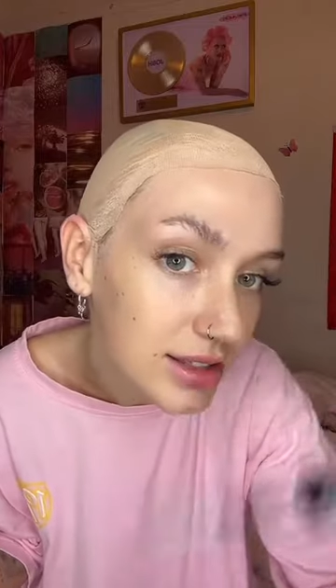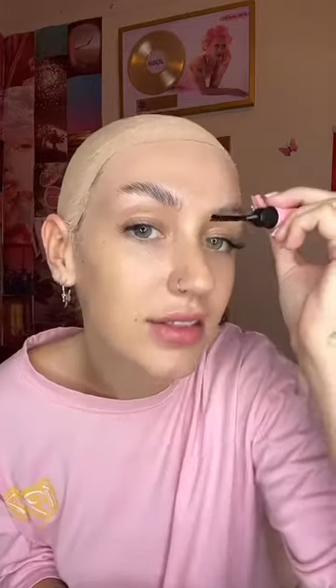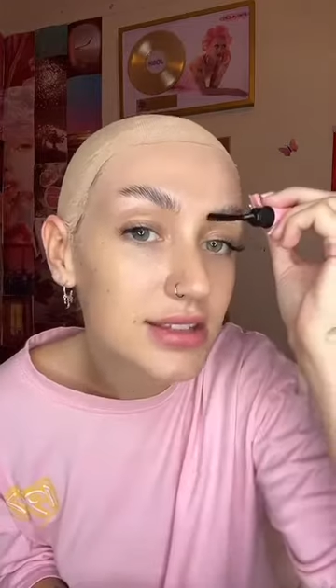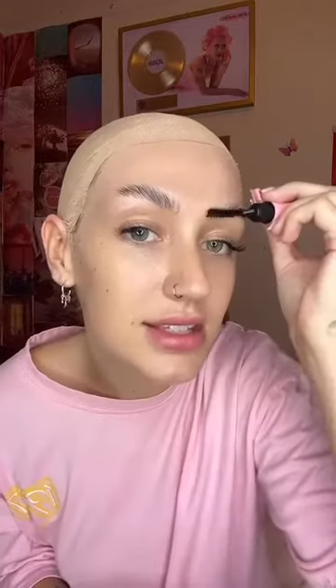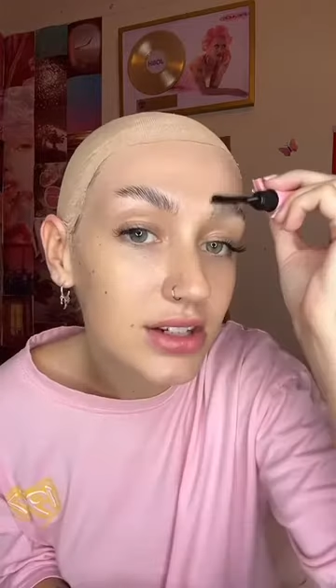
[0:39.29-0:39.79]

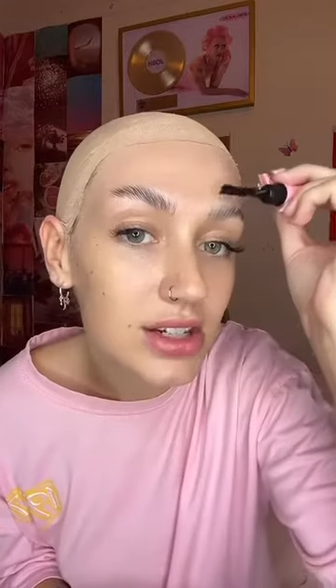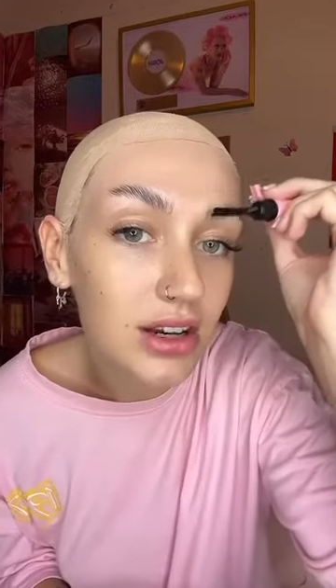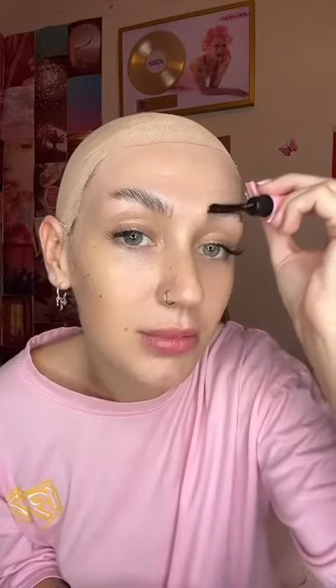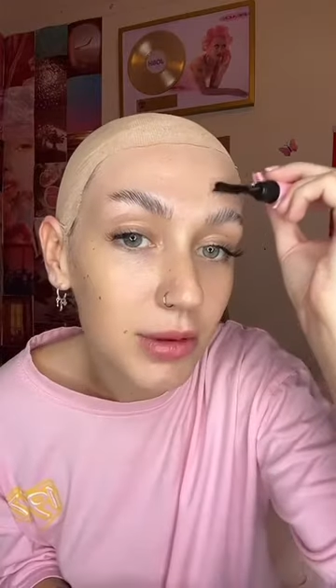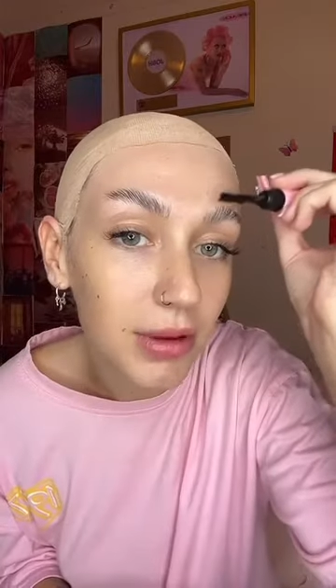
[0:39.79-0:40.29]
This is actually
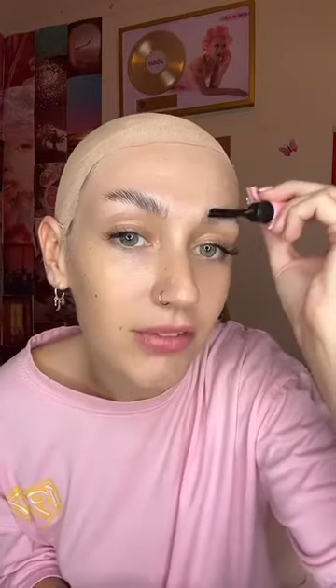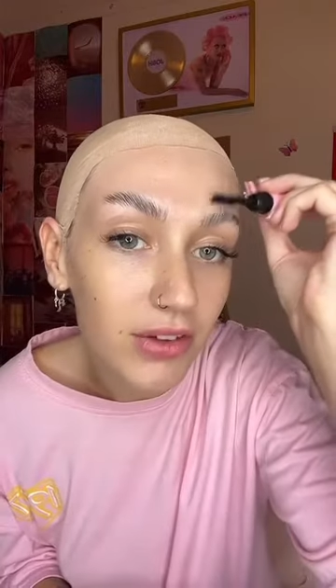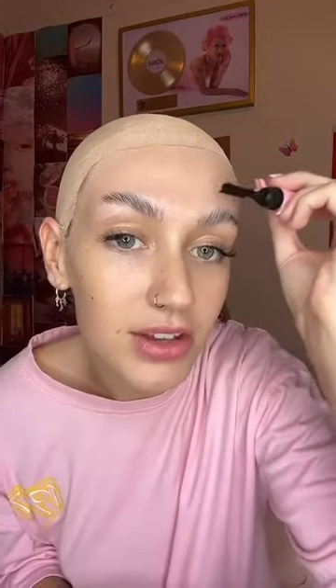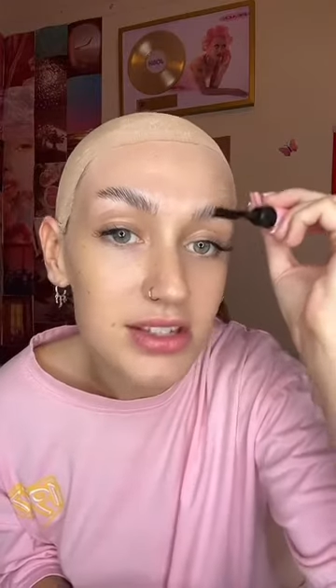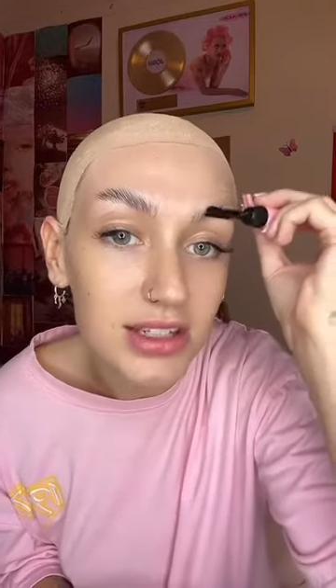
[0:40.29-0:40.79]
going to be my
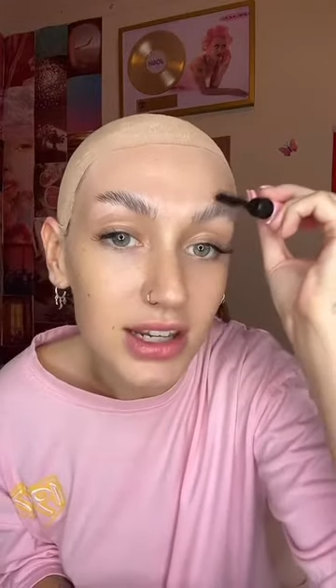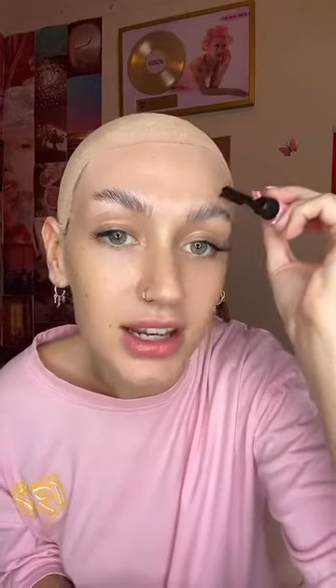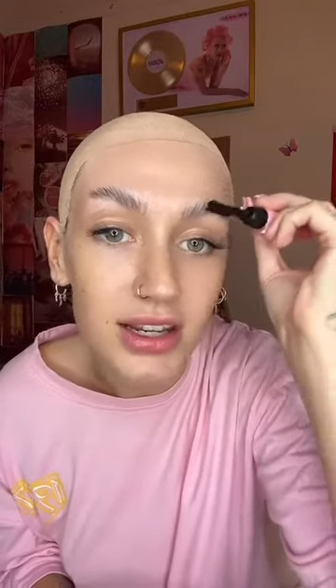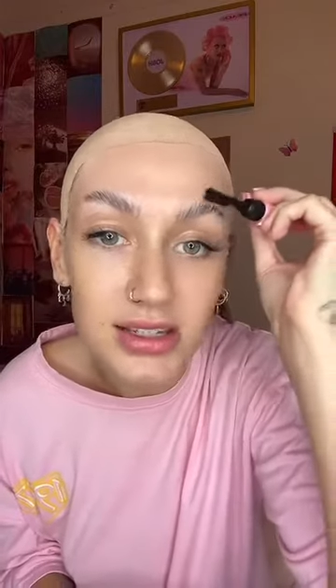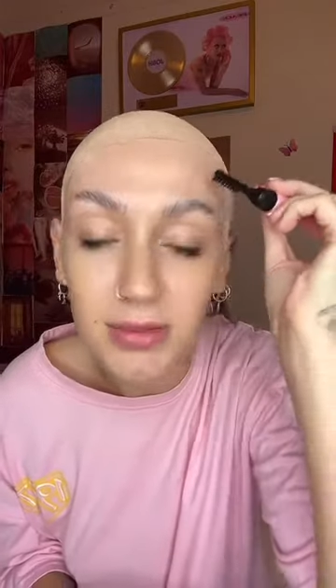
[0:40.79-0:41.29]
first year
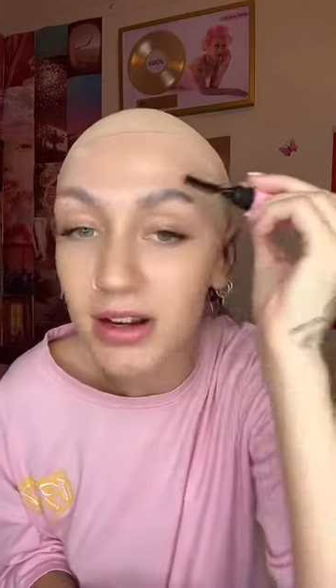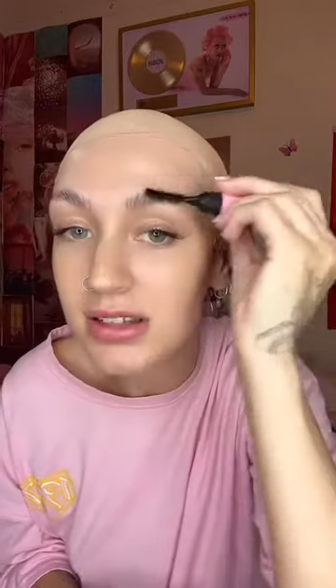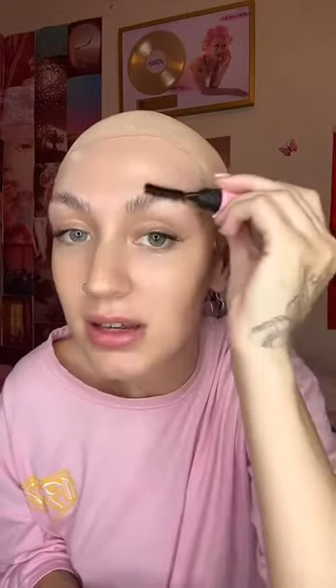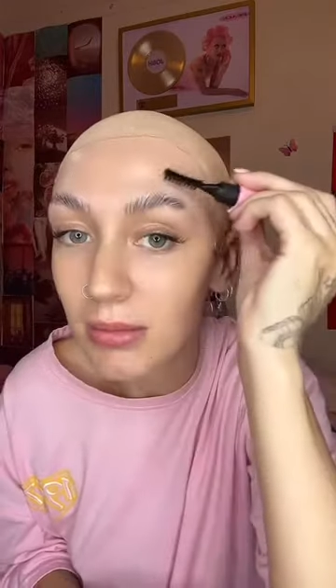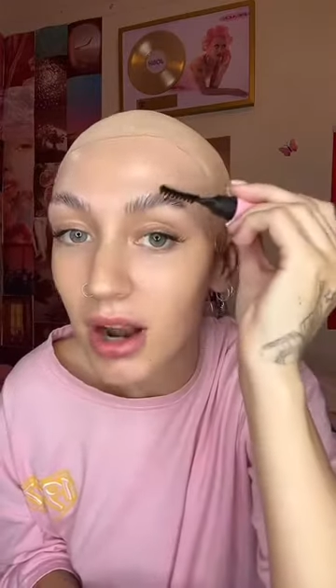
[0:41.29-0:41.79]

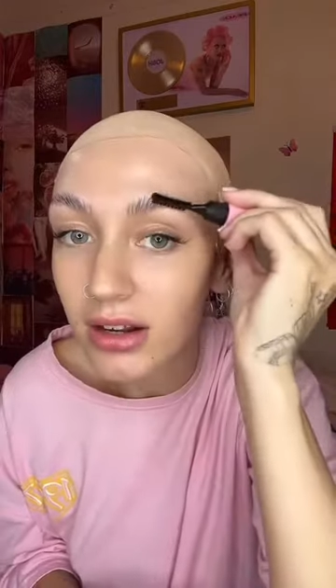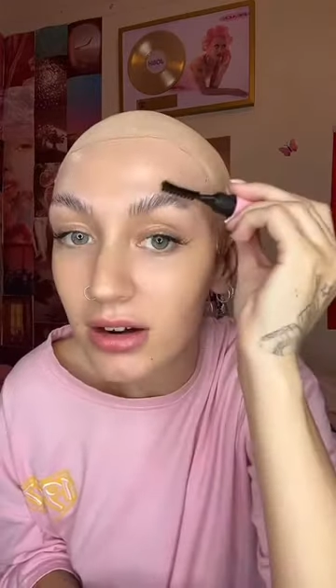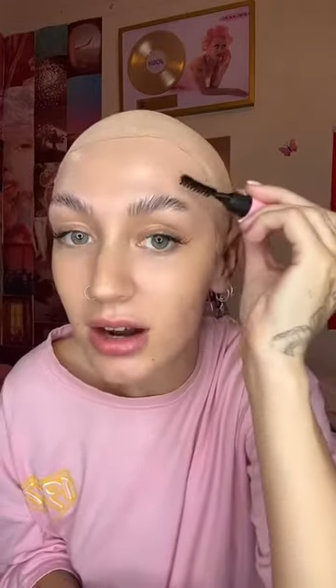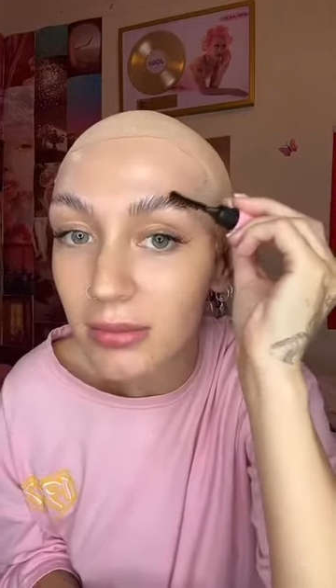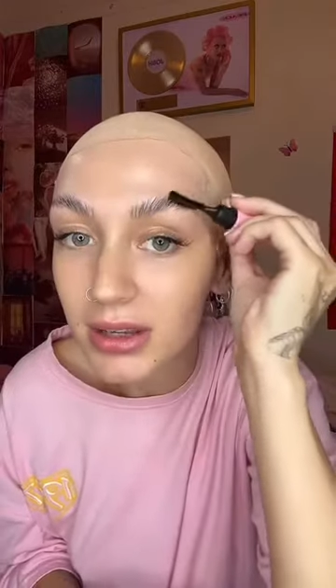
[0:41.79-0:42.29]
experiencing Mardi
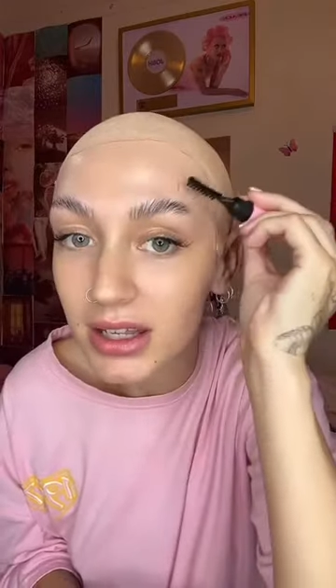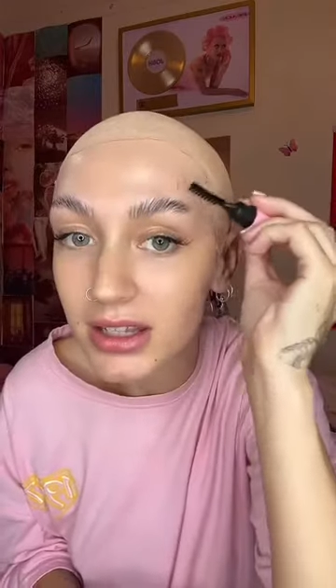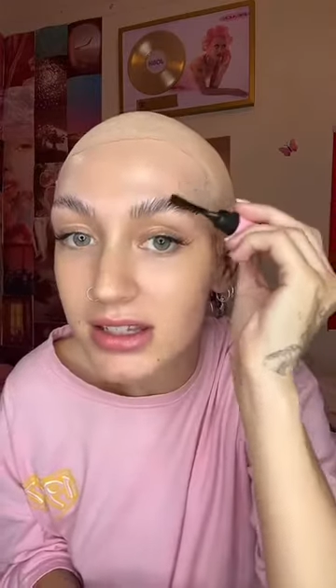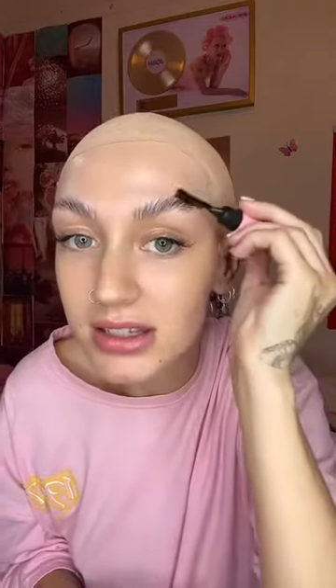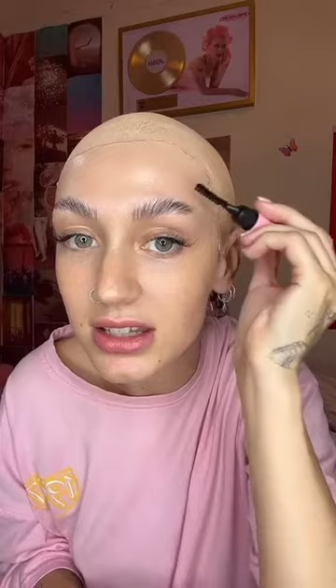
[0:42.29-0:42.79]
Gras
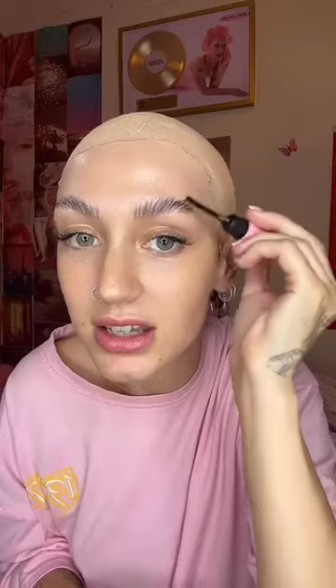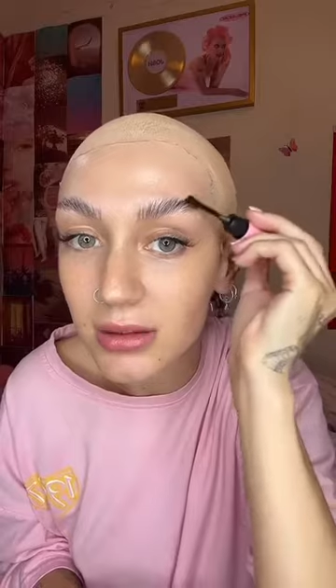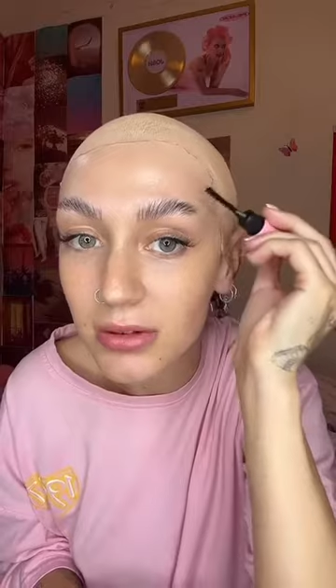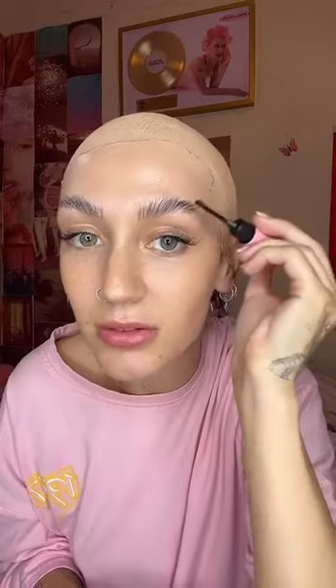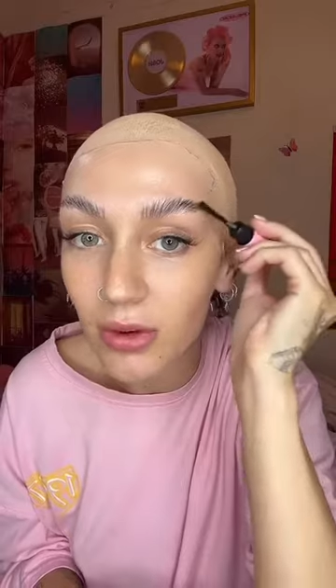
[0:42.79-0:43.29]
because the year
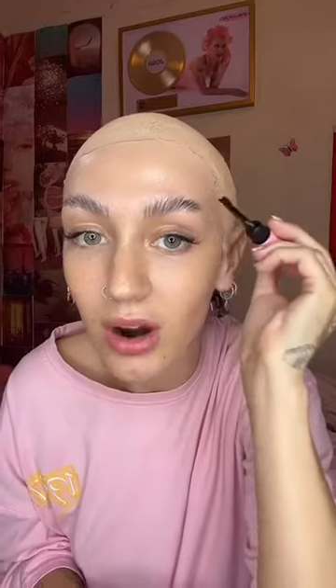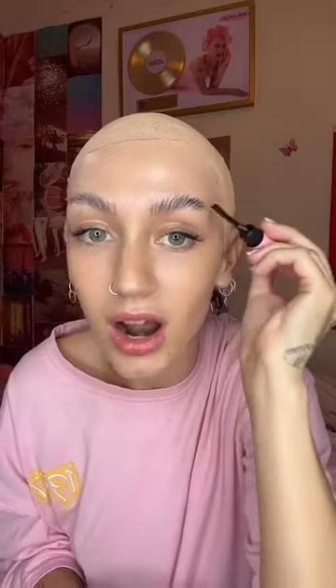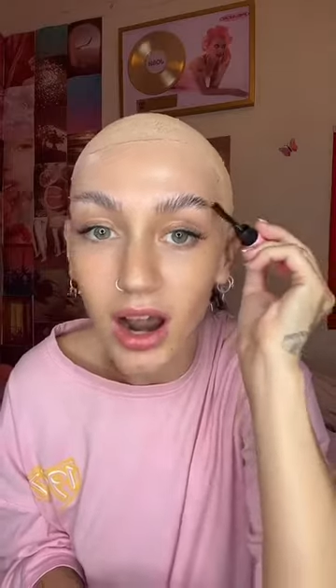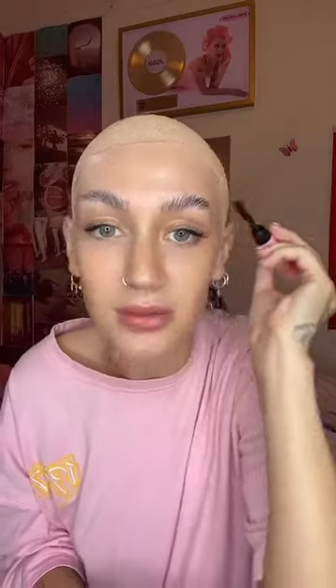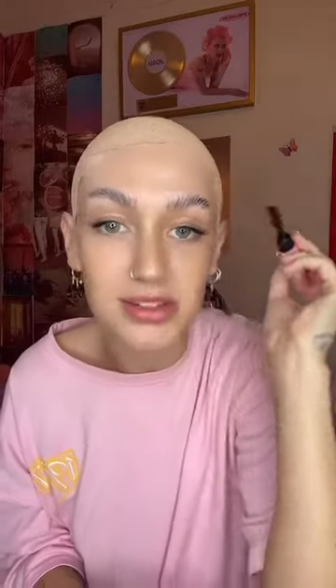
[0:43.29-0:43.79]
before
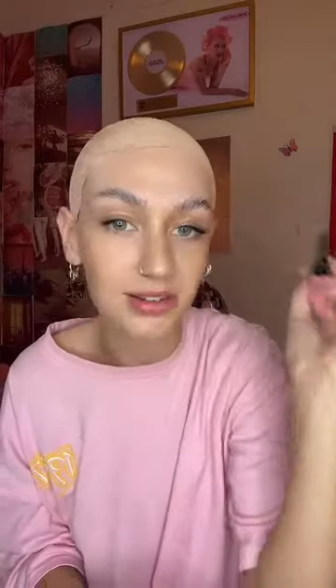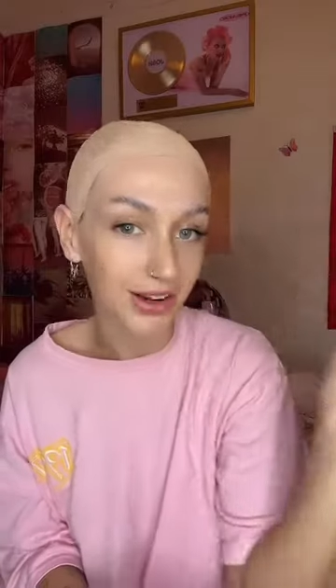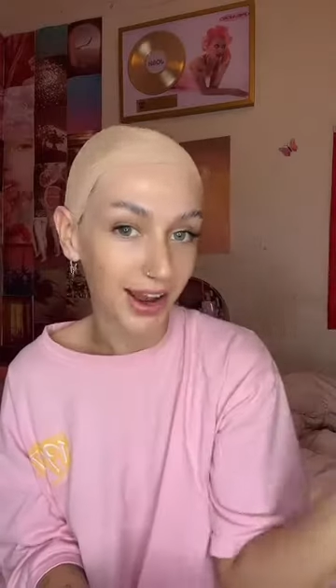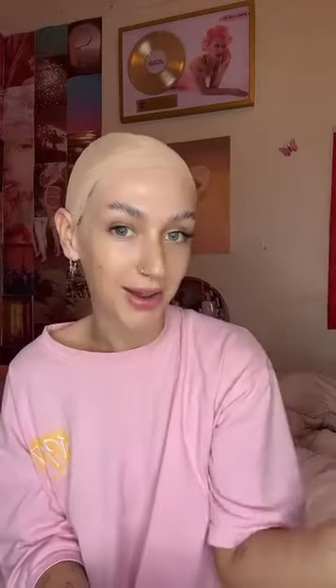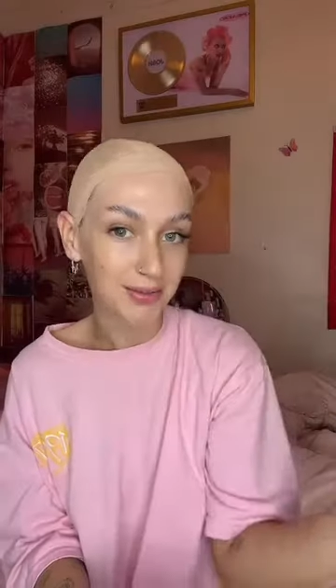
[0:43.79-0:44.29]
I was in
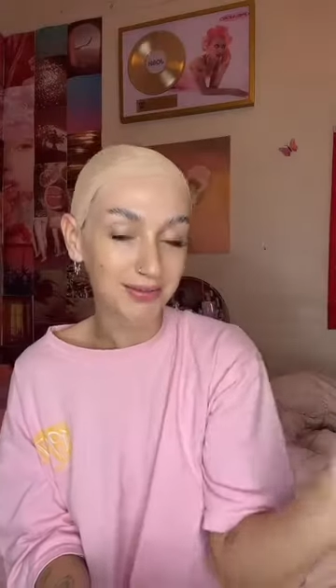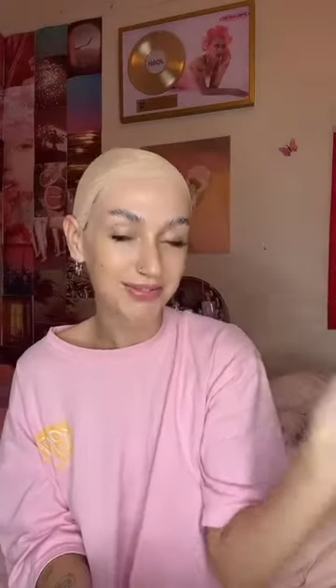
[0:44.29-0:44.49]
rehab.